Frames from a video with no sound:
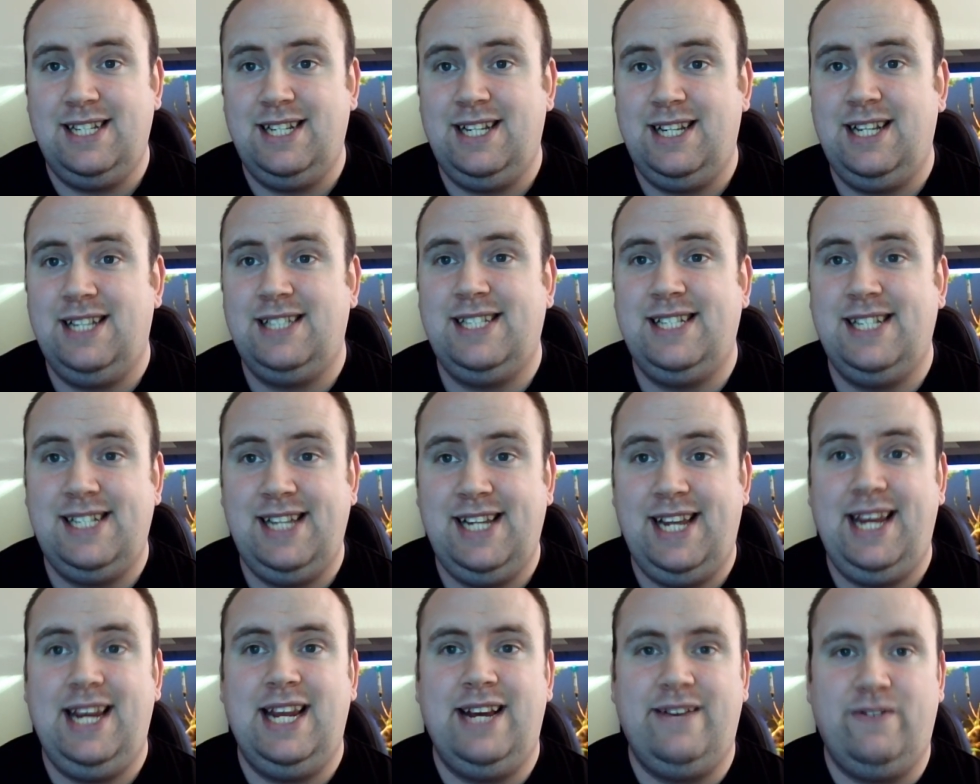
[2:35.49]

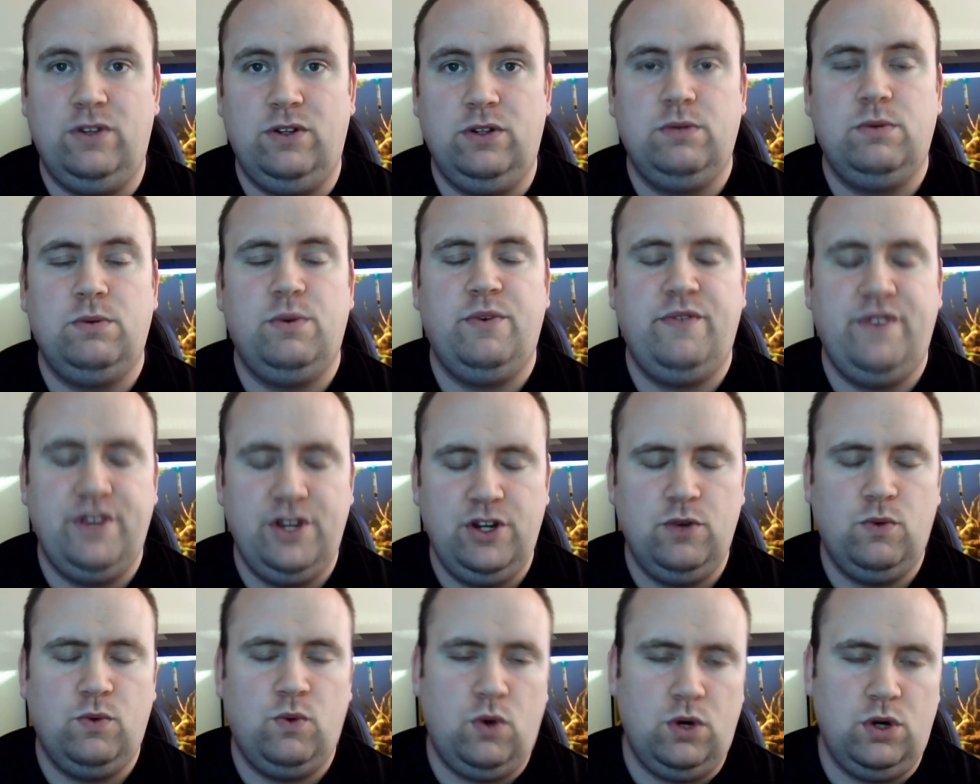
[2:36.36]
acidity level within
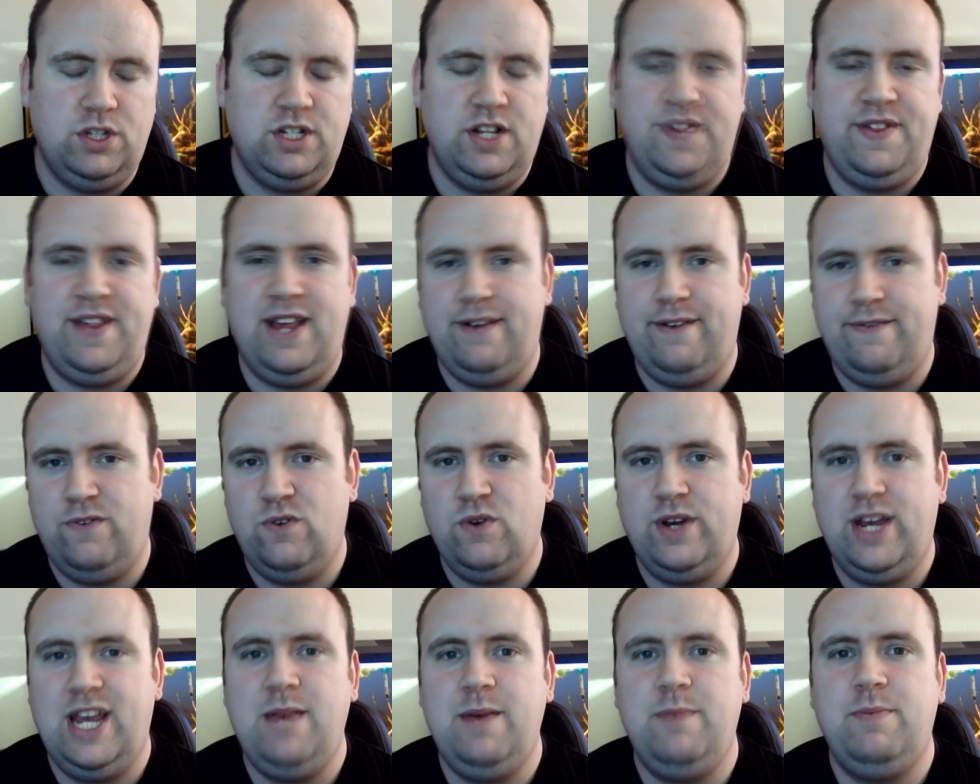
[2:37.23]
your water, therefore
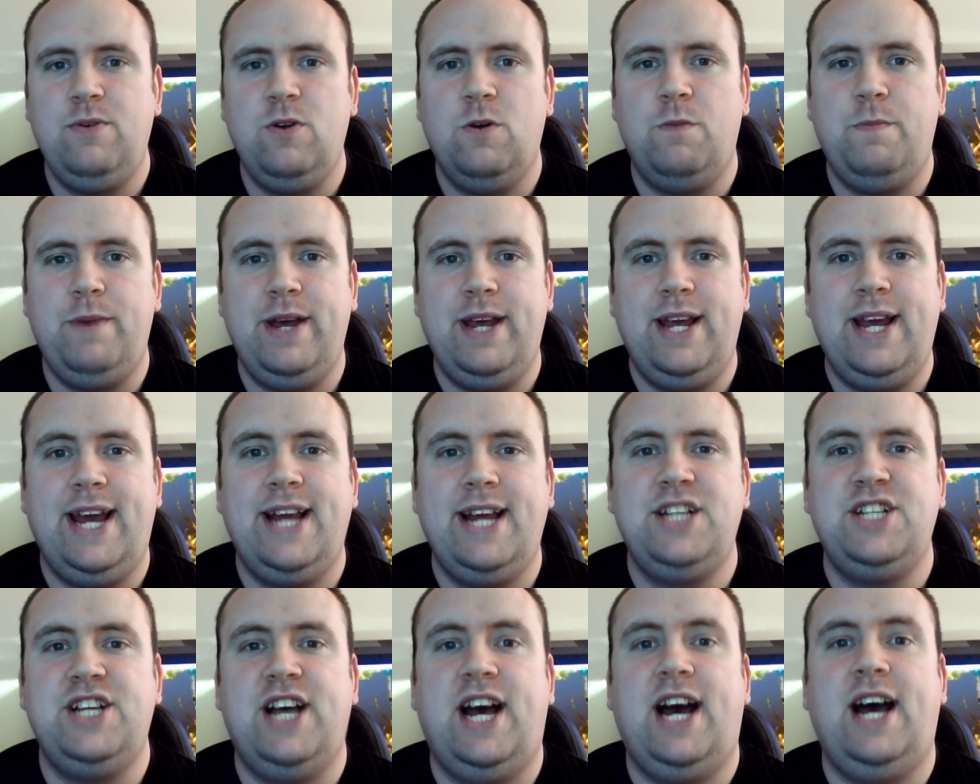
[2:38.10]
keeping your
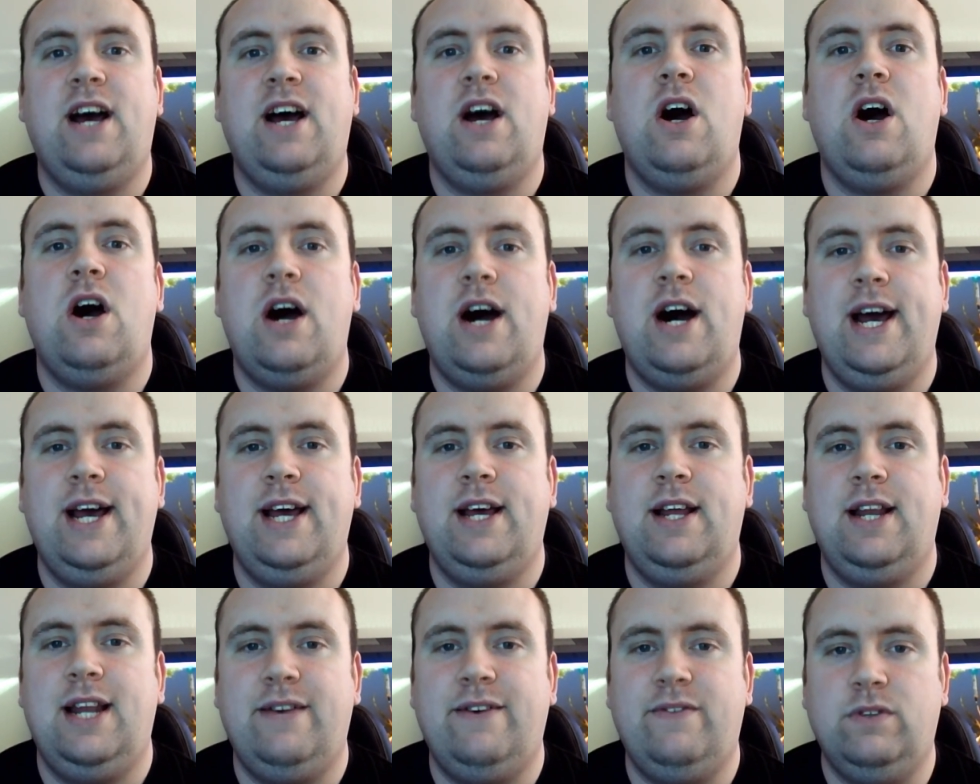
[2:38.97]
pH at a higher
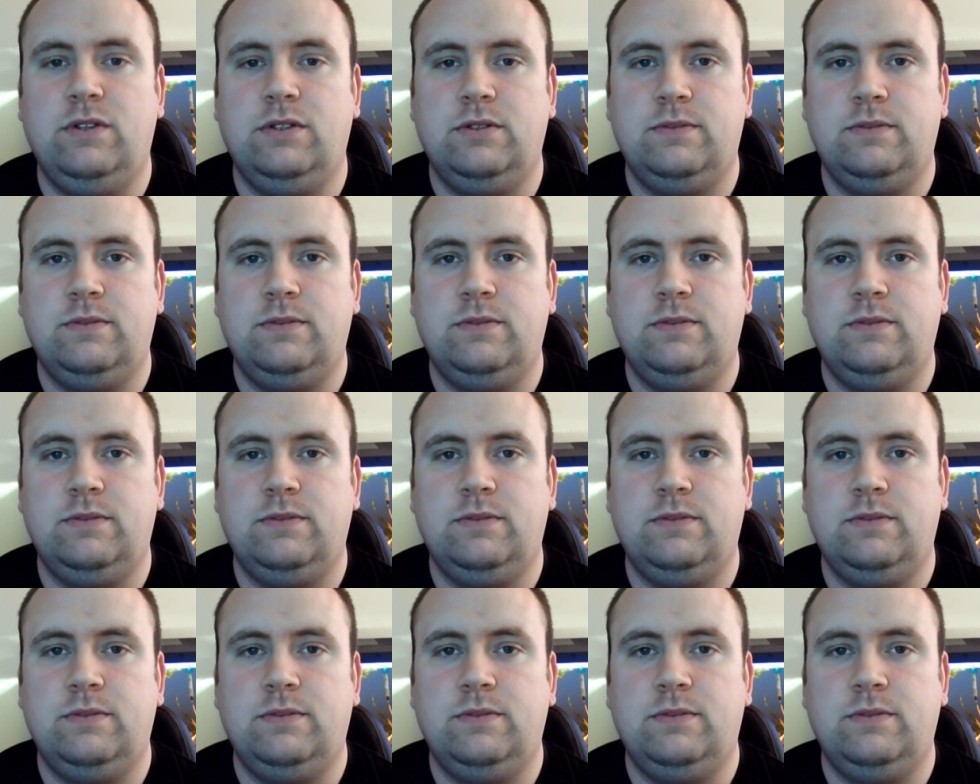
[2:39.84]
level.